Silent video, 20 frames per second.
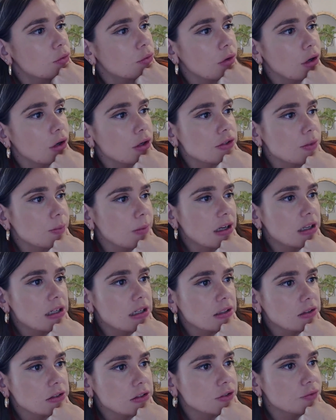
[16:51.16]
gross rent
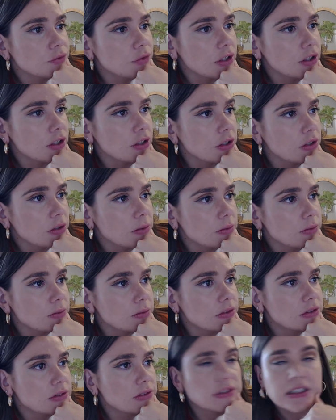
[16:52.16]
yields for
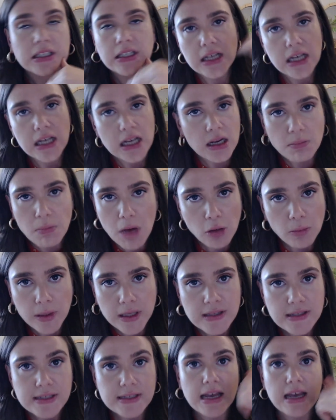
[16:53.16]
Sydney and
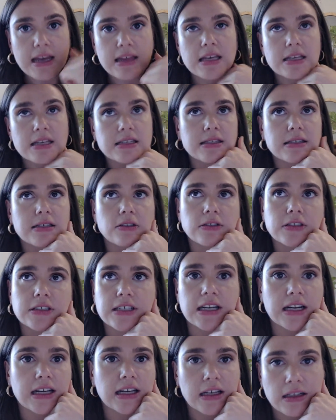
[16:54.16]
Melbourne, say, they're still
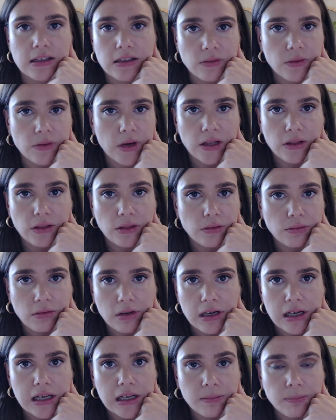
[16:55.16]
sitting at around
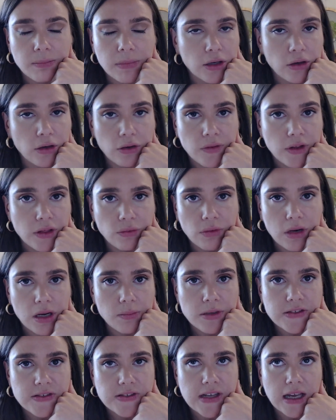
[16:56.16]
a bit over
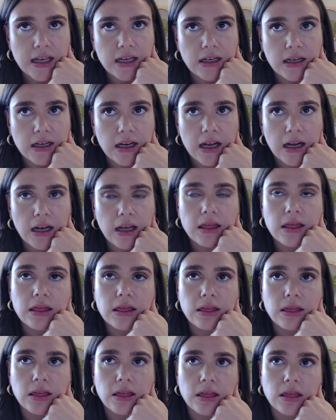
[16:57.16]
3%. And I
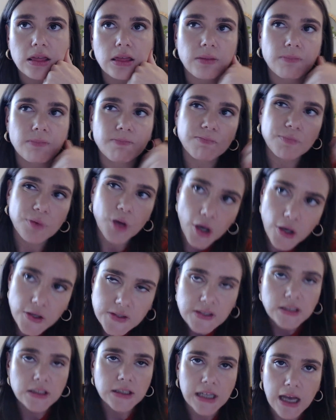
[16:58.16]

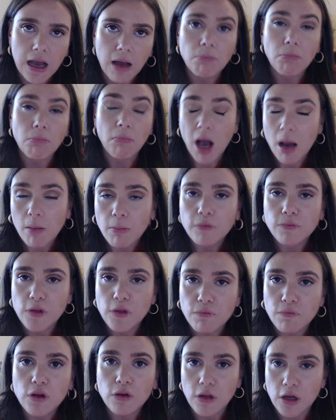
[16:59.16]
personally, I'm of the
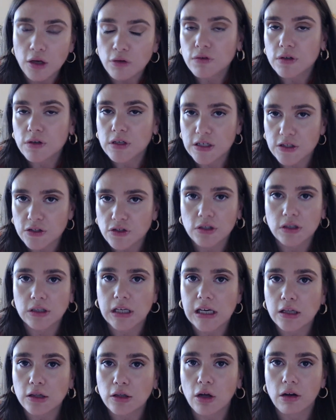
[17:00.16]
view that
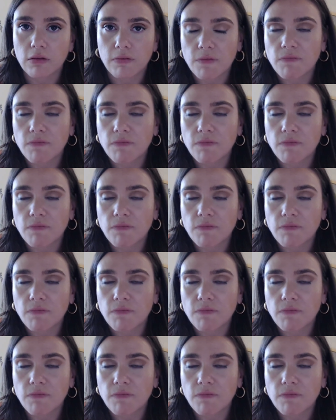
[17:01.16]
traditionally a lot of